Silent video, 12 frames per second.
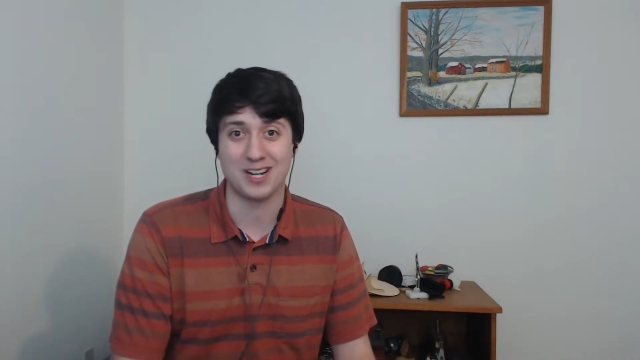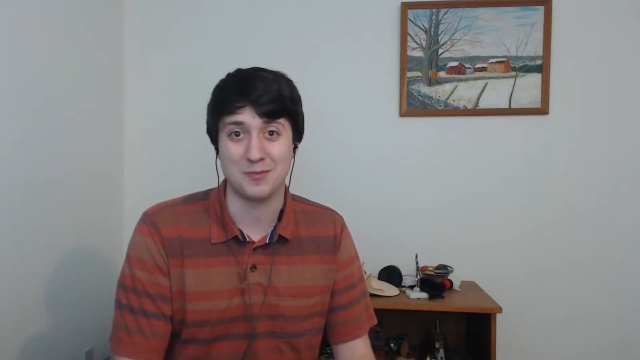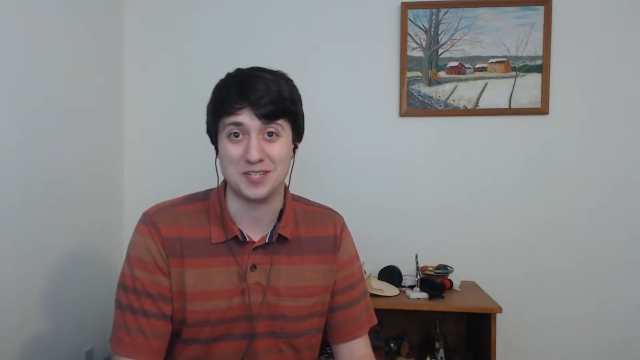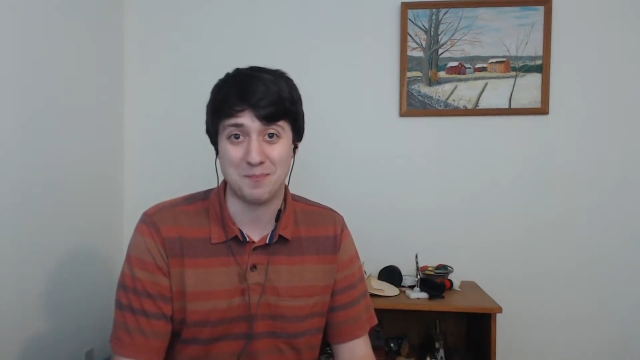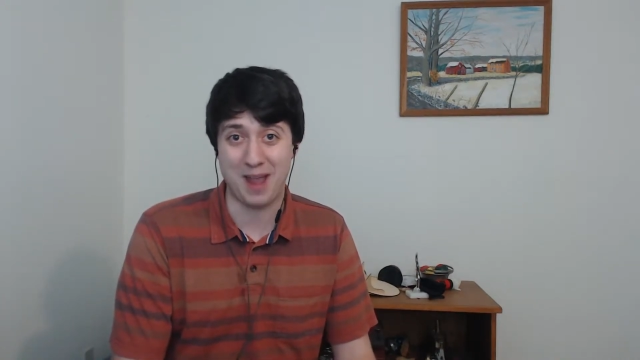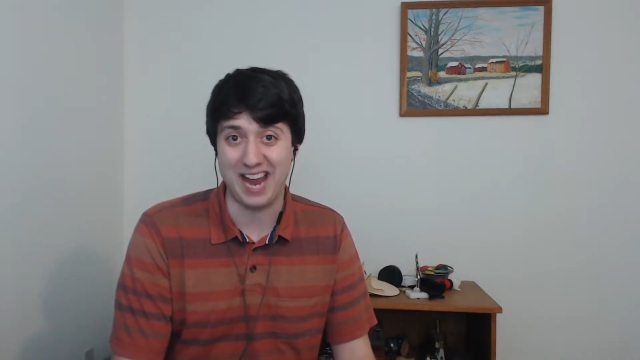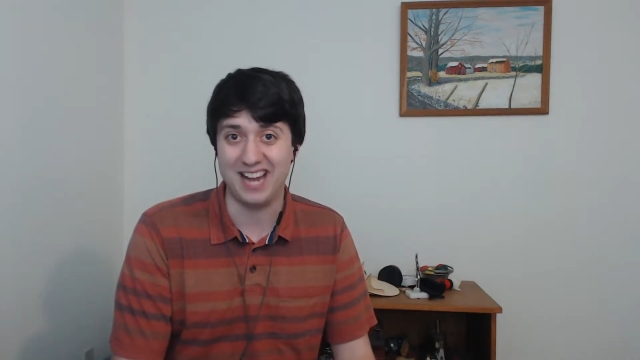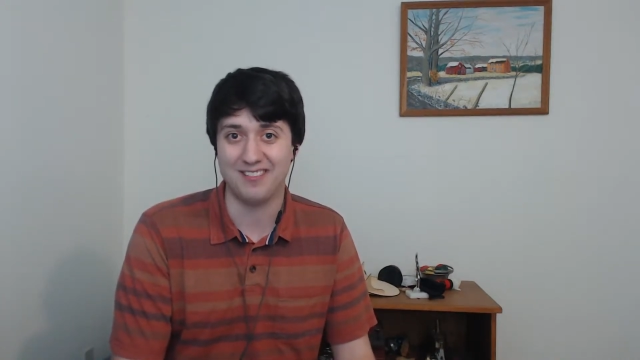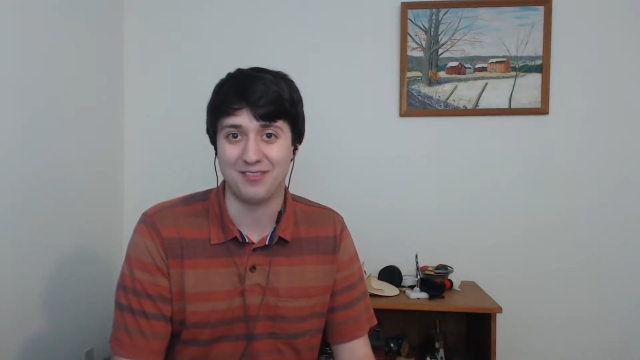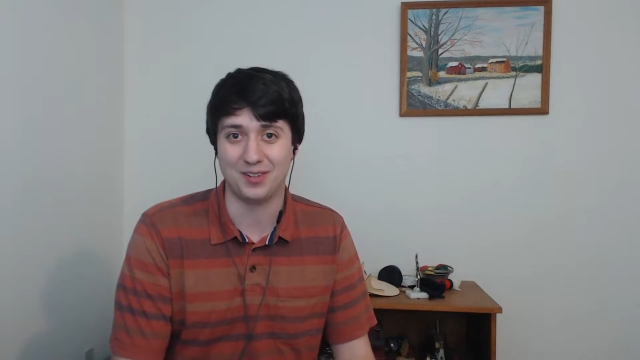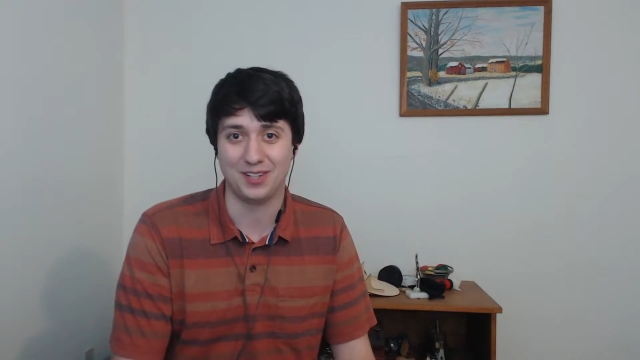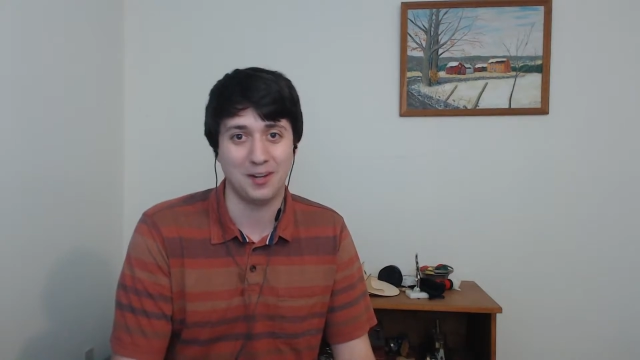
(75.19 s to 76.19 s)
it was
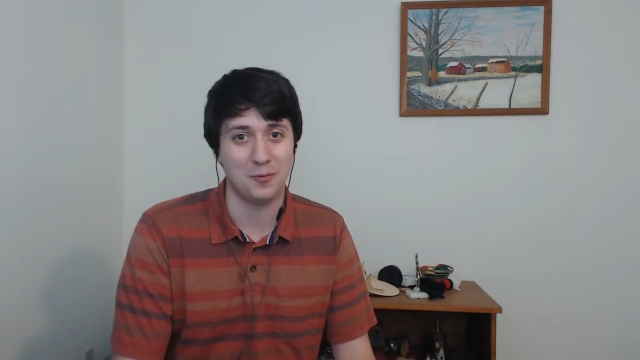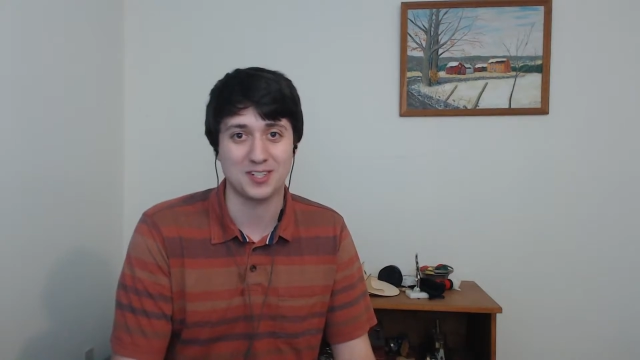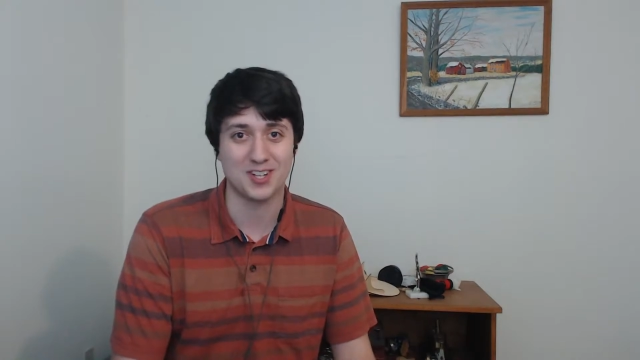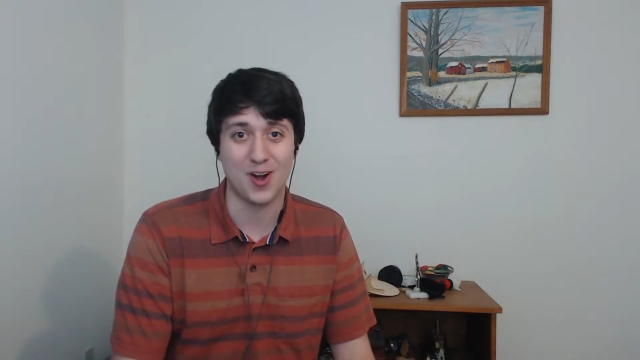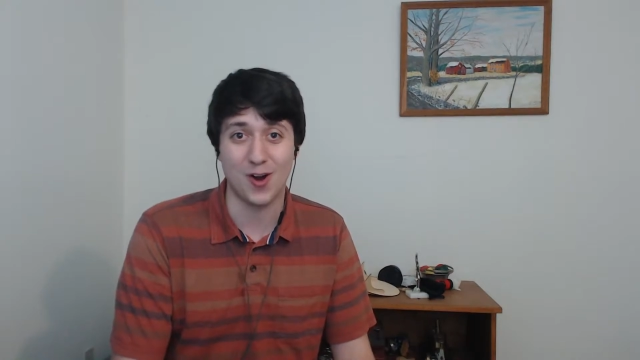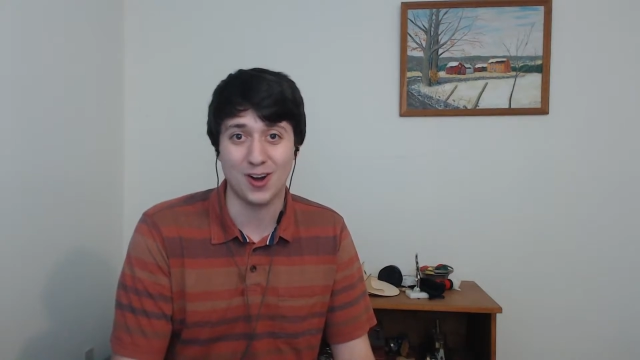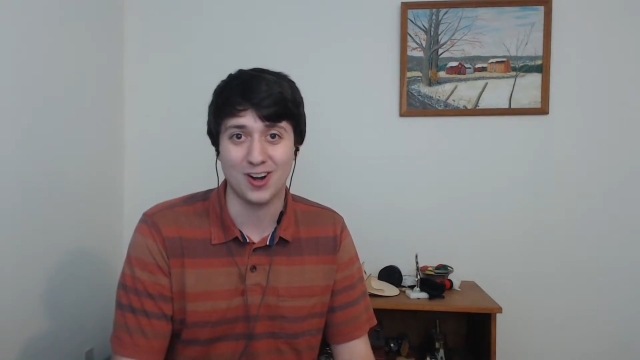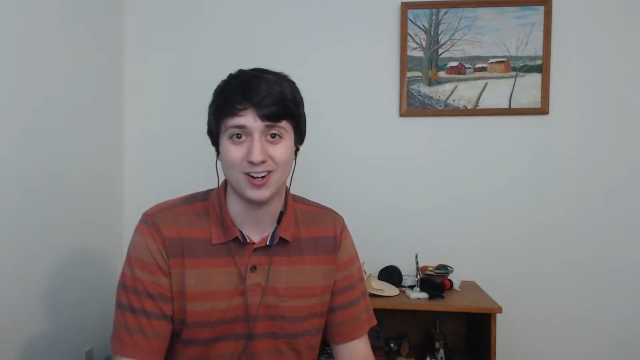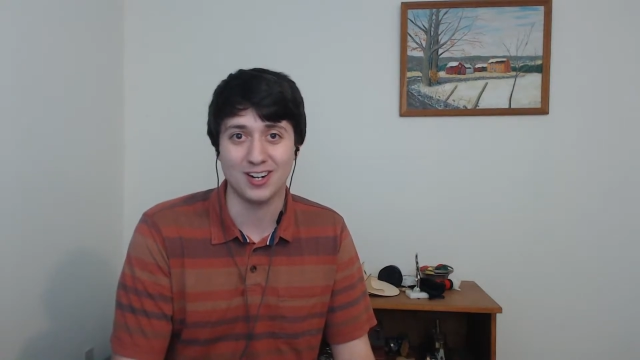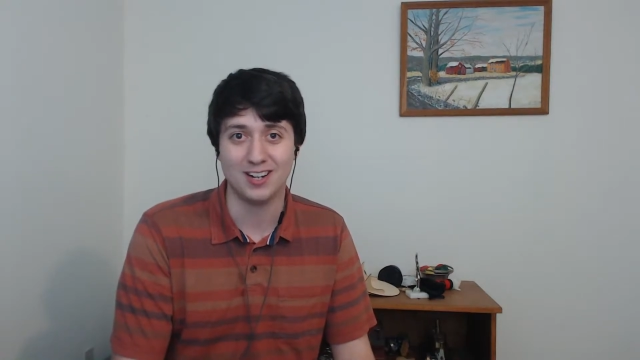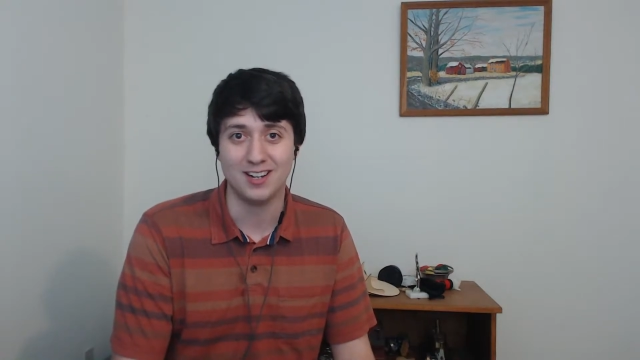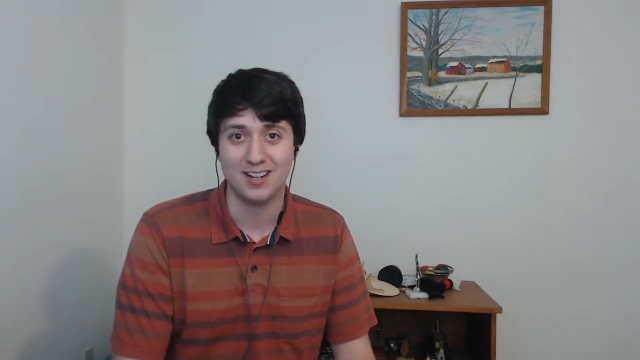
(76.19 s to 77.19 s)
painful, it was
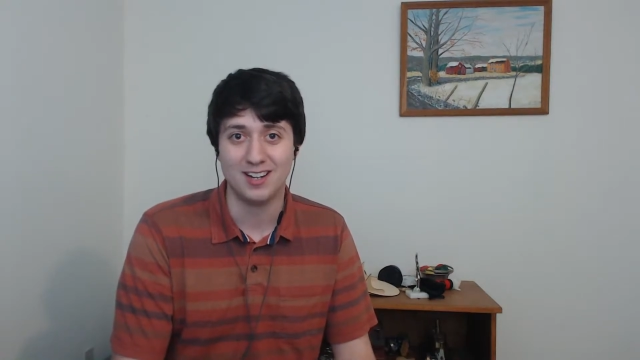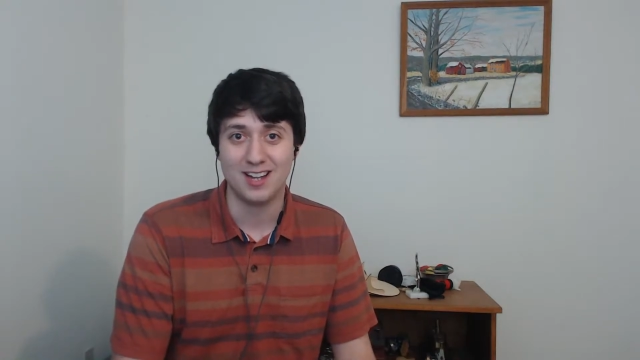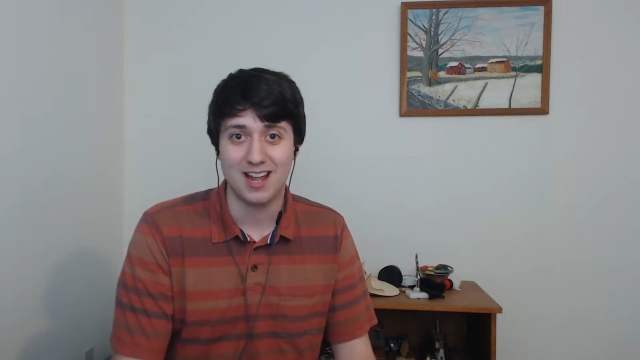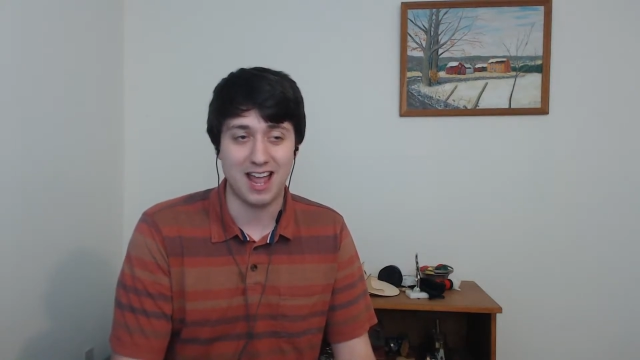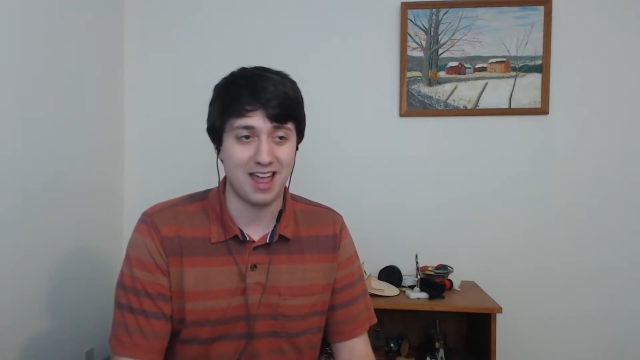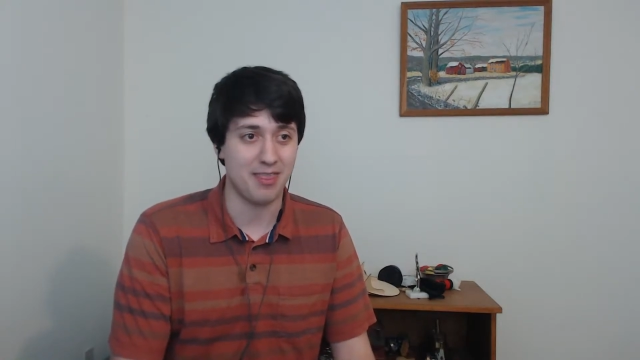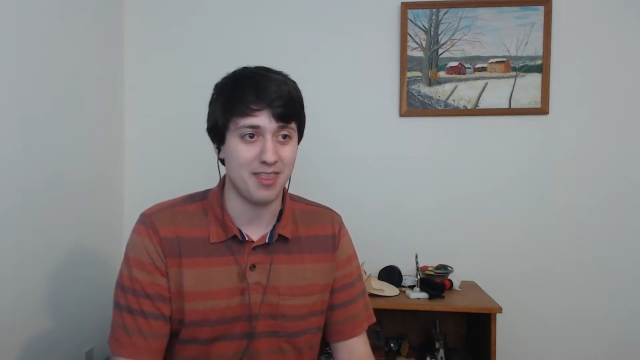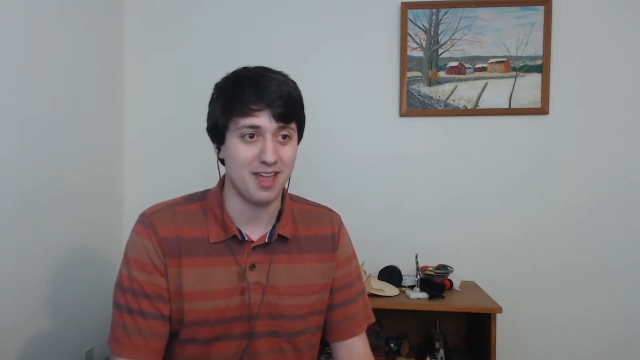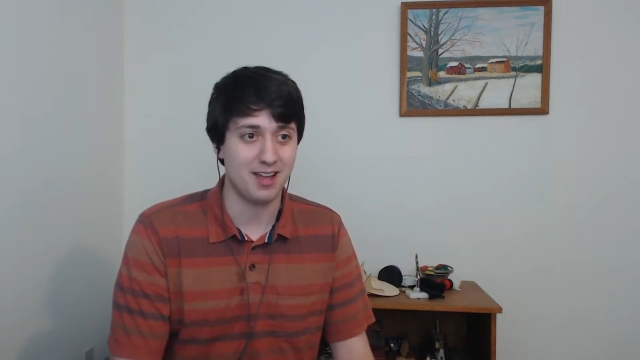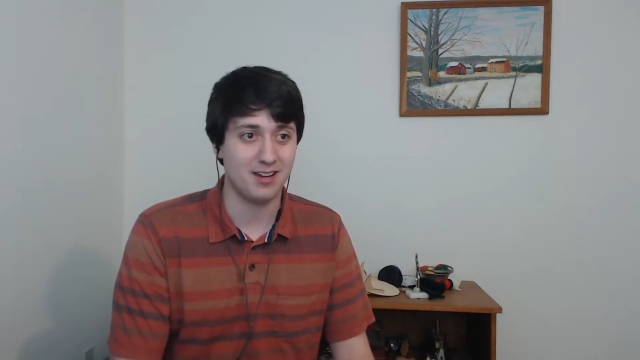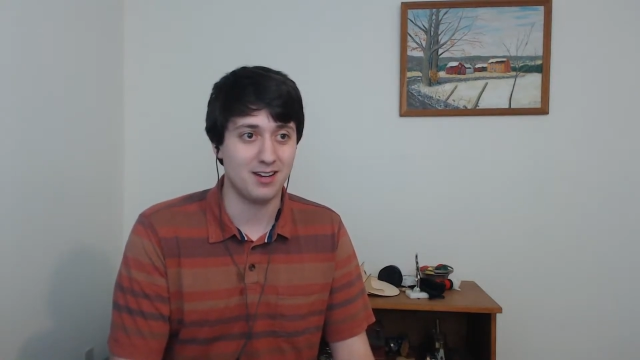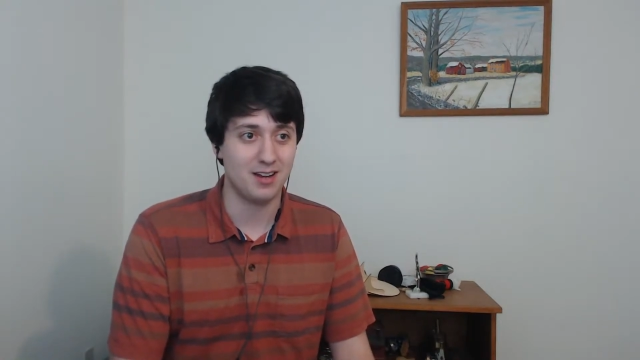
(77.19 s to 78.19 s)
hard. And
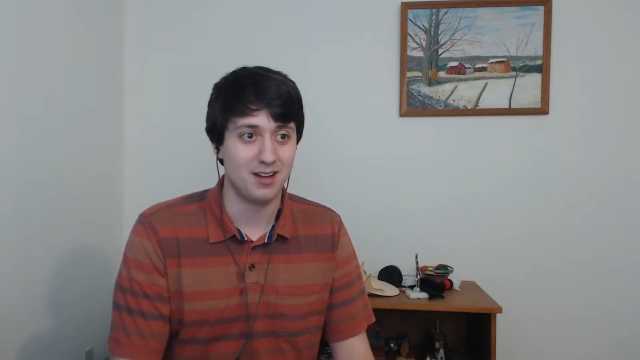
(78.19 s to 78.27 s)
then